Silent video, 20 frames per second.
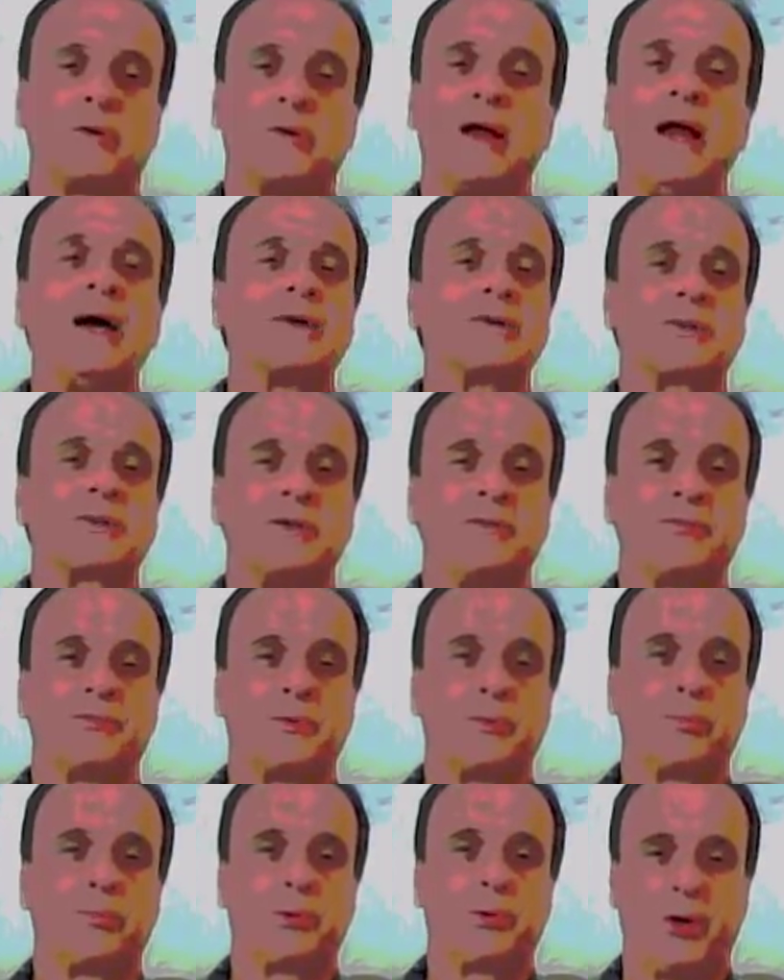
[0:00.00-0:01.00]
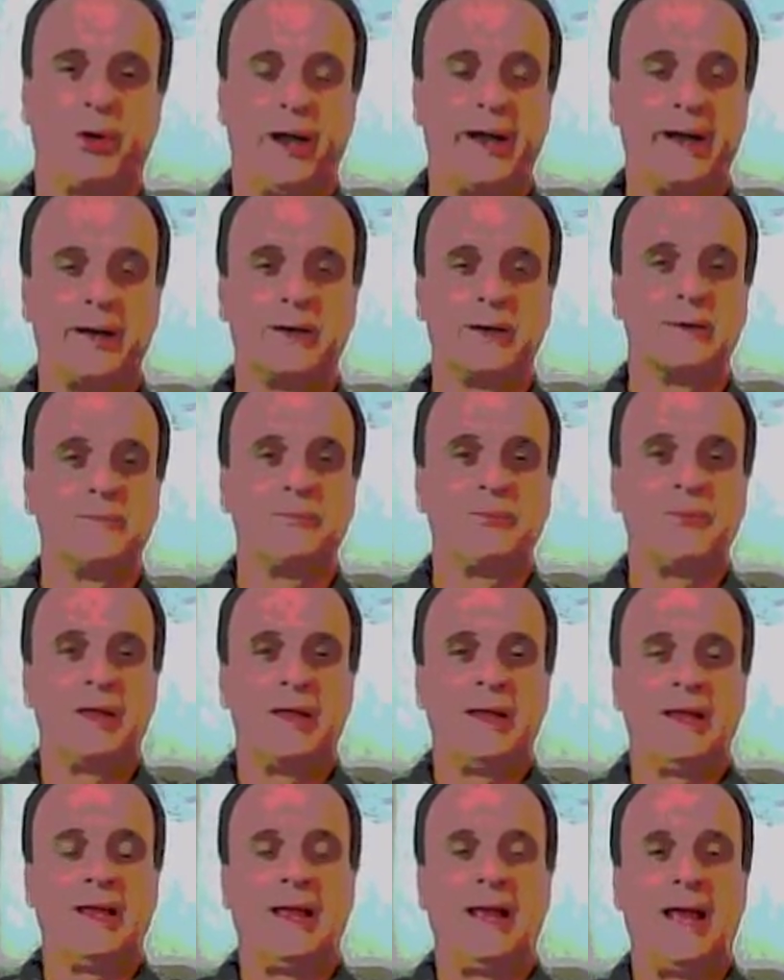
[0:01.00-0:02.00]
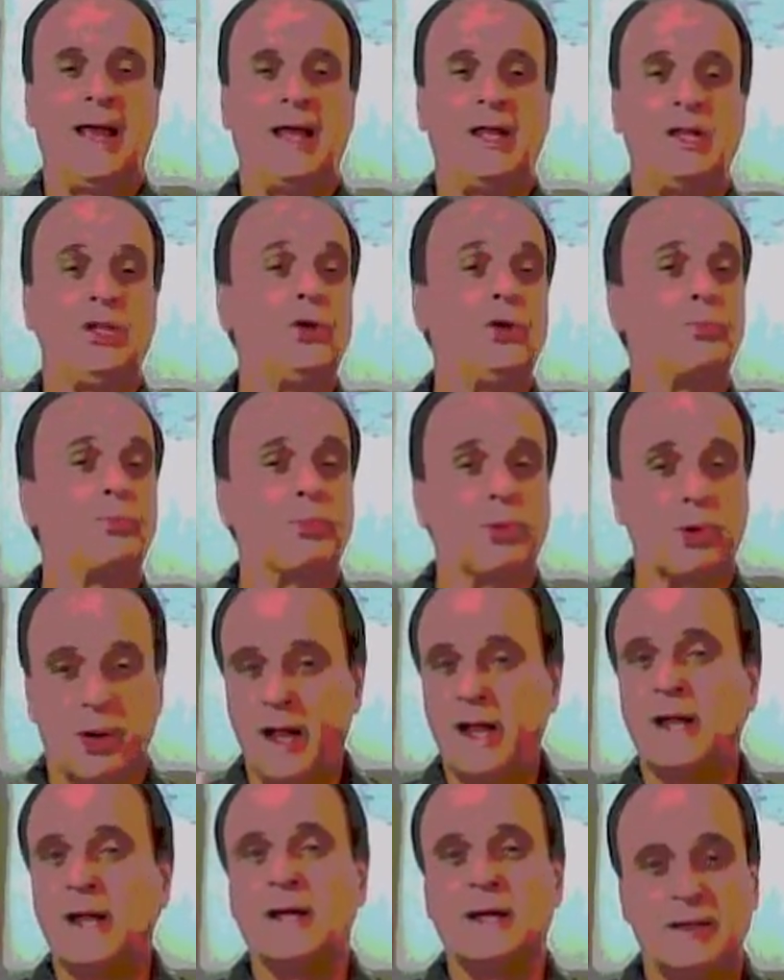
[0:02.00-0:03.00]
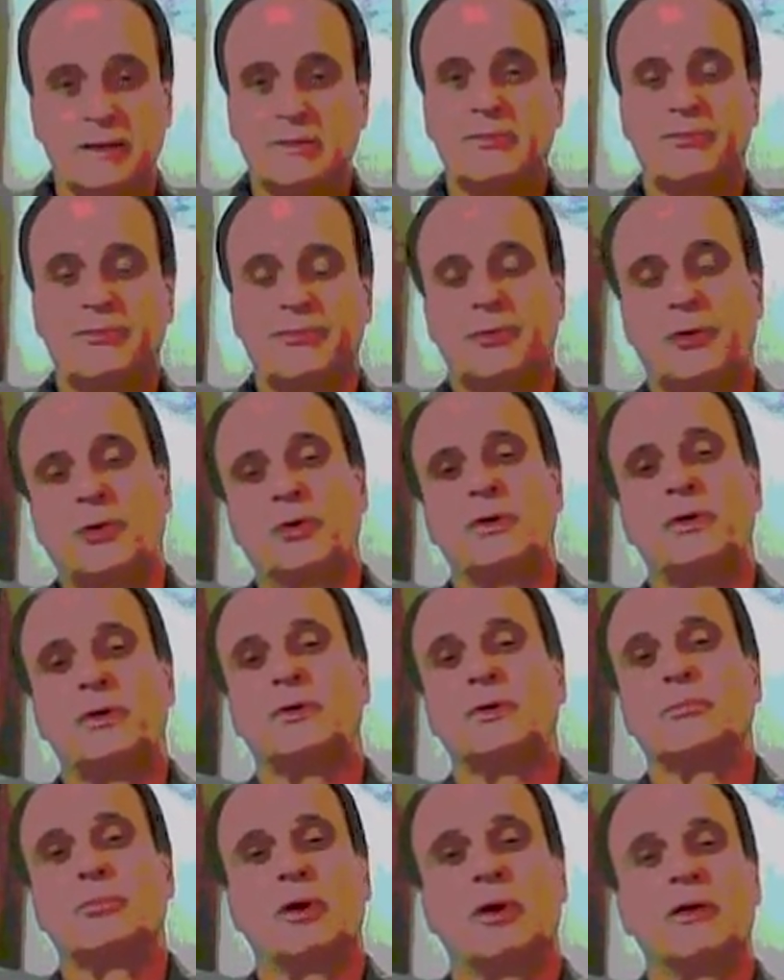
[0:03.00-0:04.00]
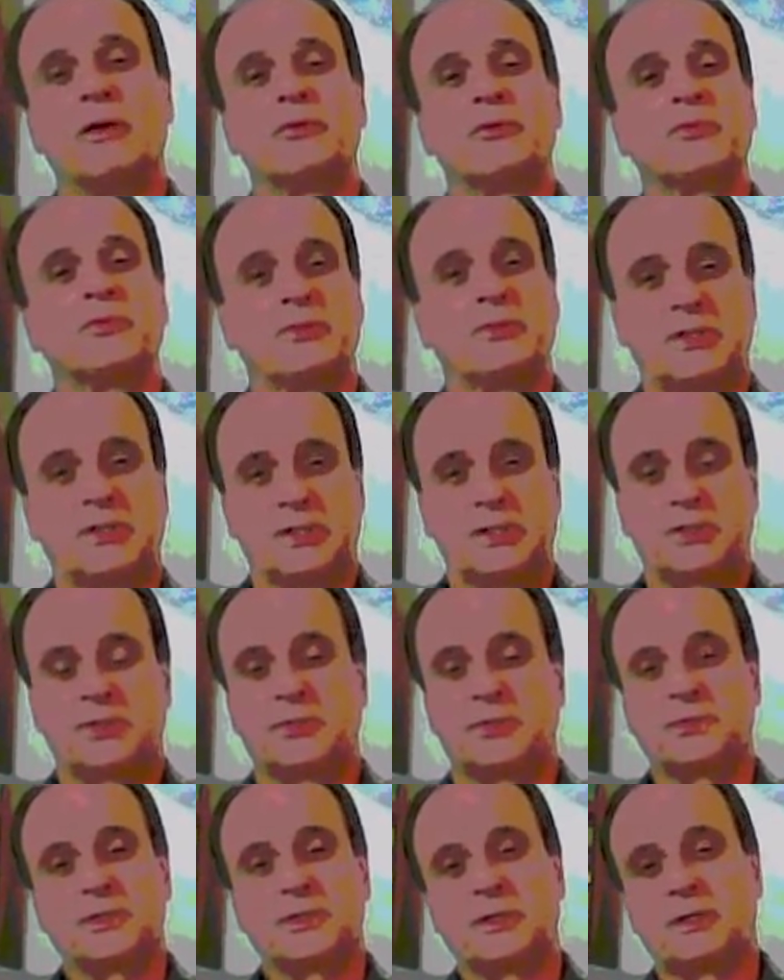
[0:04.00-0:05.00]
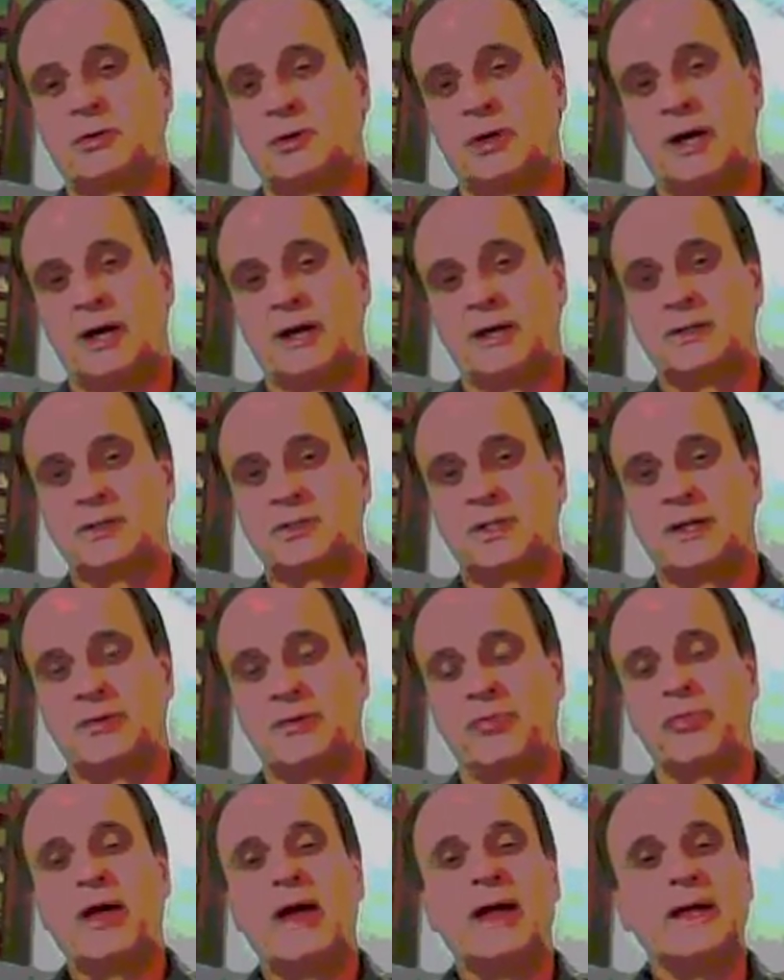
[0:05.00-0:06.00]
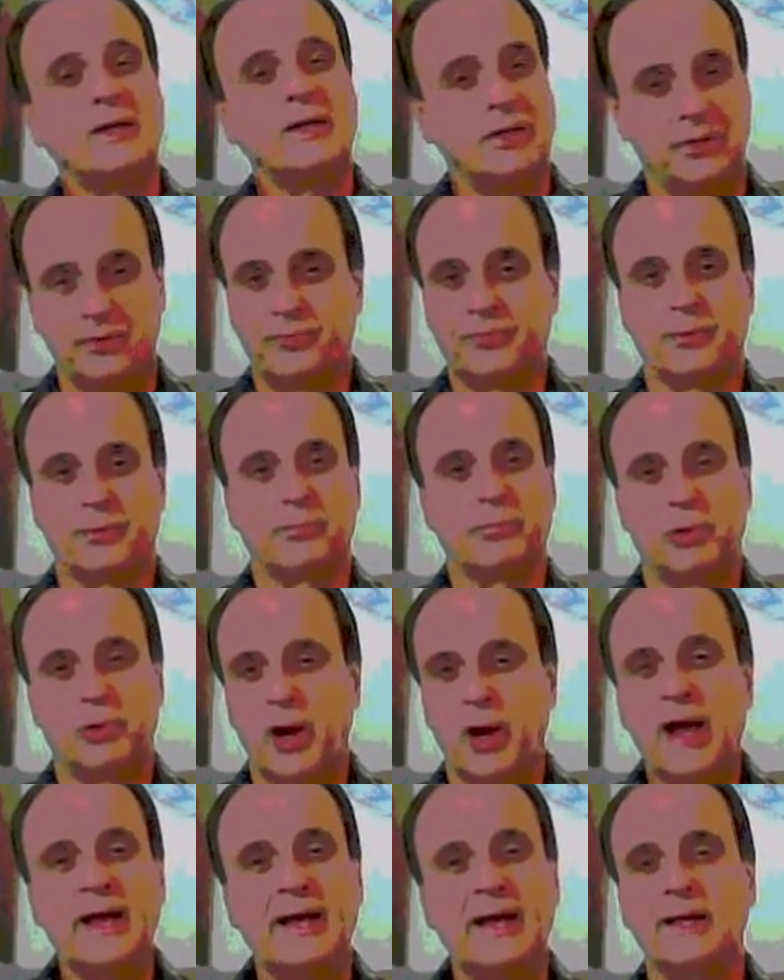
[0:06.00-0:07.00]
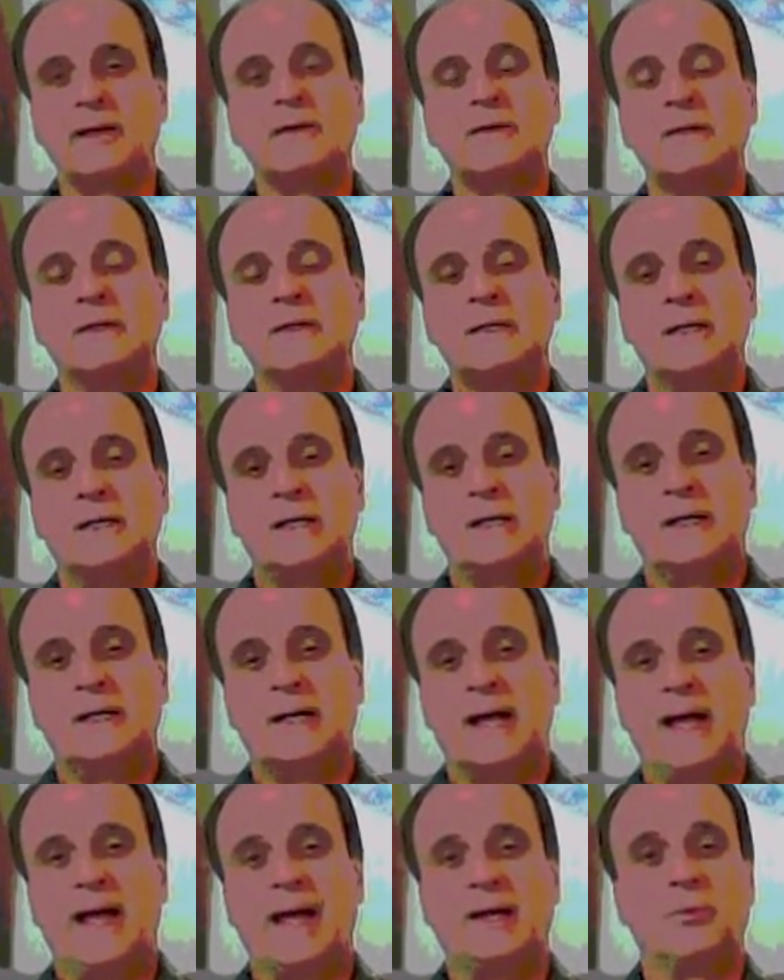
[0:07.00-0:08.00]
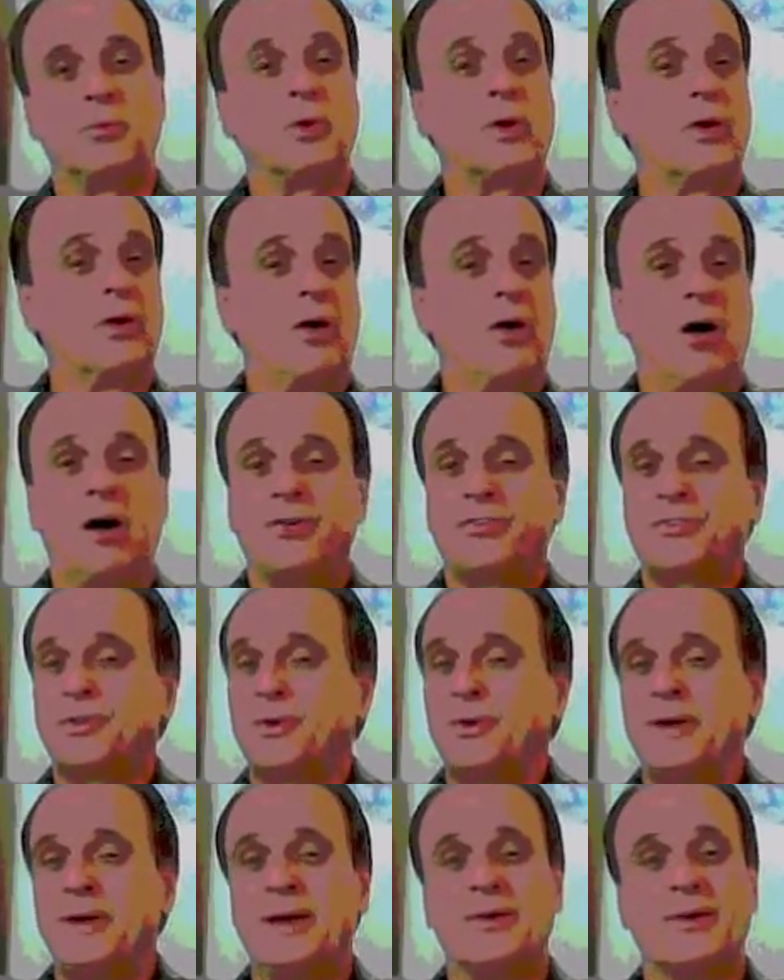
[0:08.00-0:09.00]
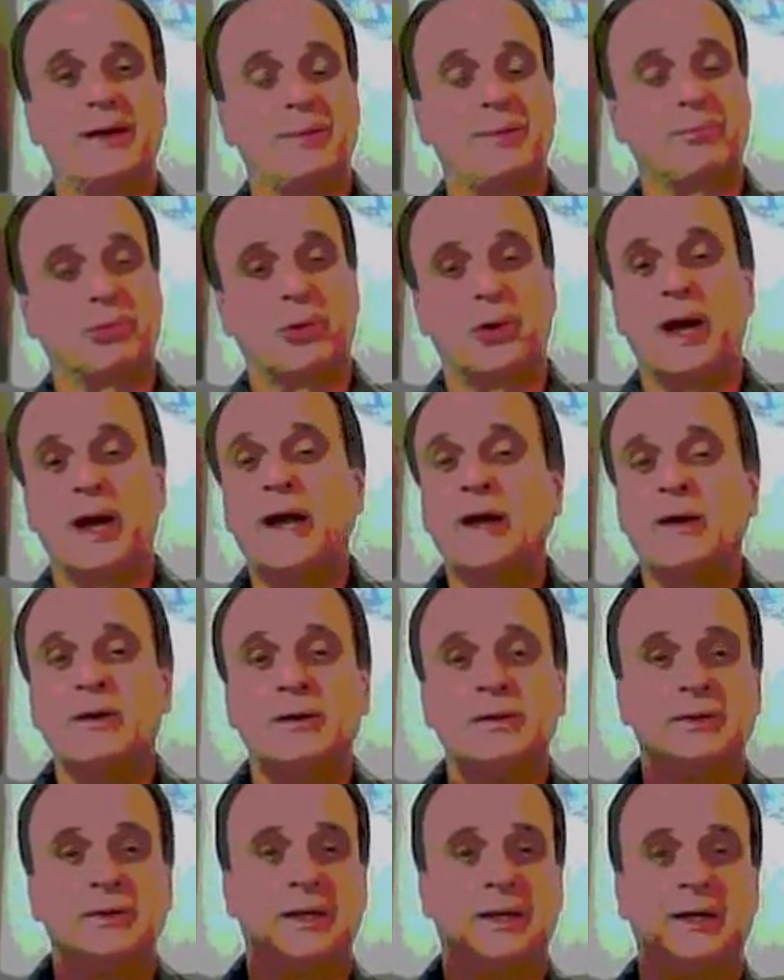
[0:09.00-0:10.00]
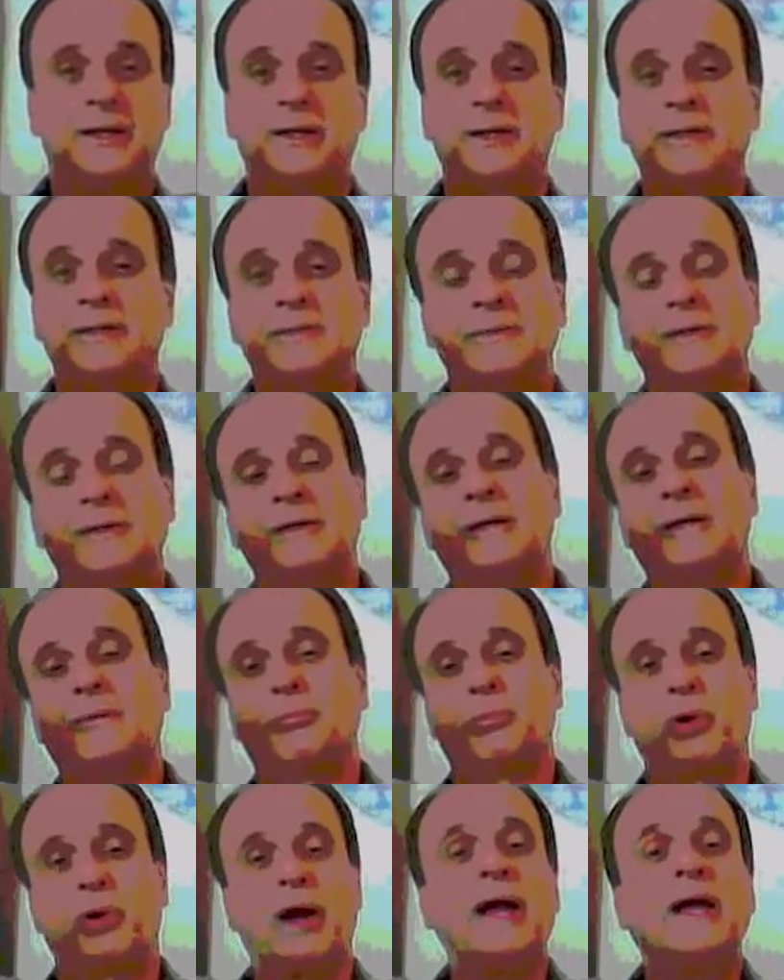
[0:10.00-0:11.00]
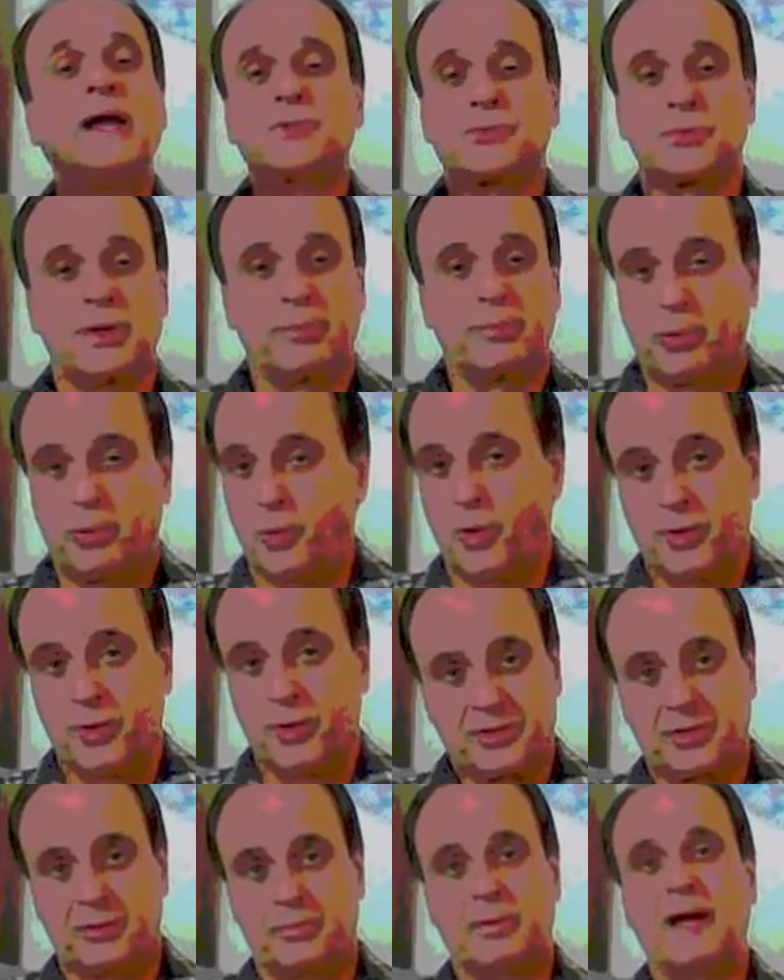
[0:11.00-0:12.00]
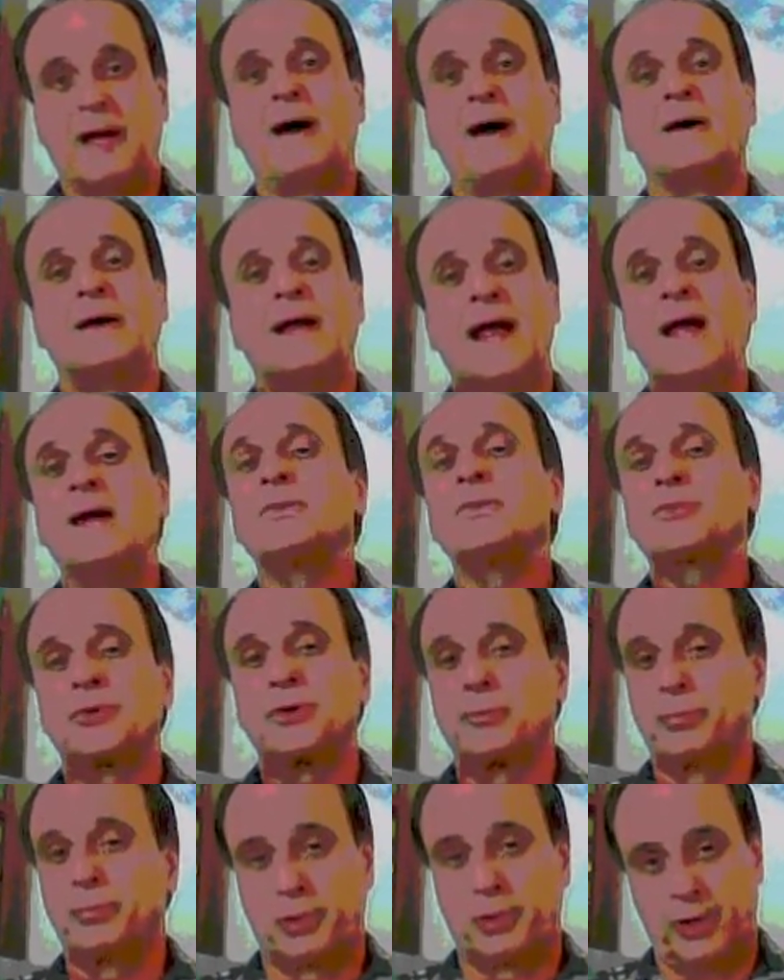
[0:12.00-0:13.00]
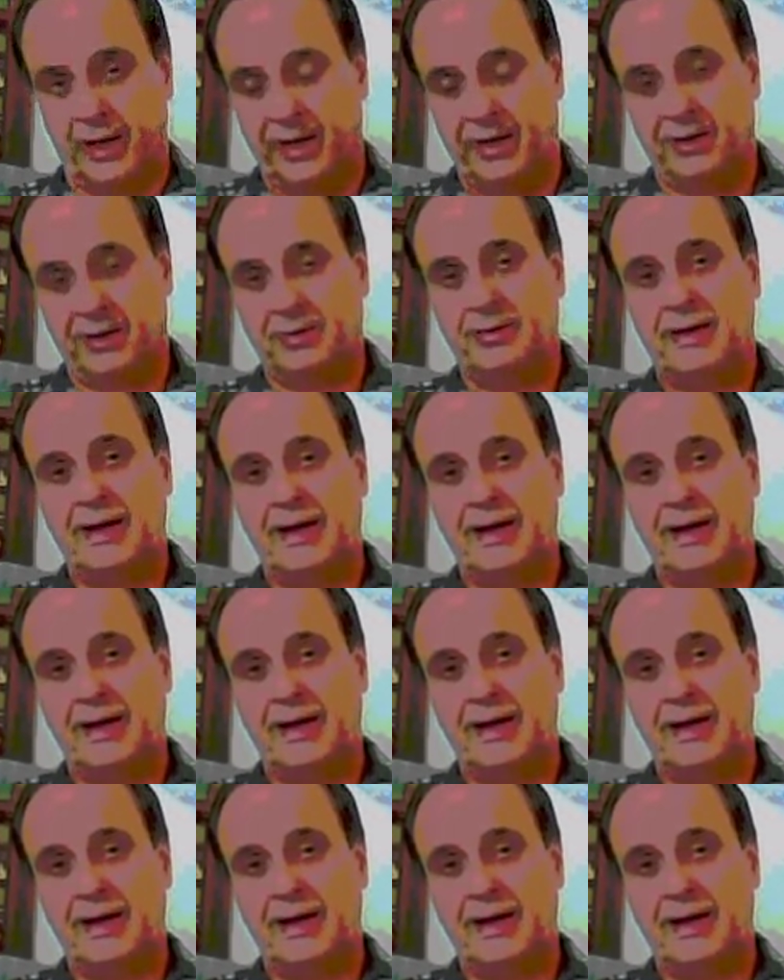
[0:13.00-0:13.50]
are asking for prayer, and you pray for your brothers and sisters in Christ. And thank you for praying. And we're also hearing praise reports about answered prayer,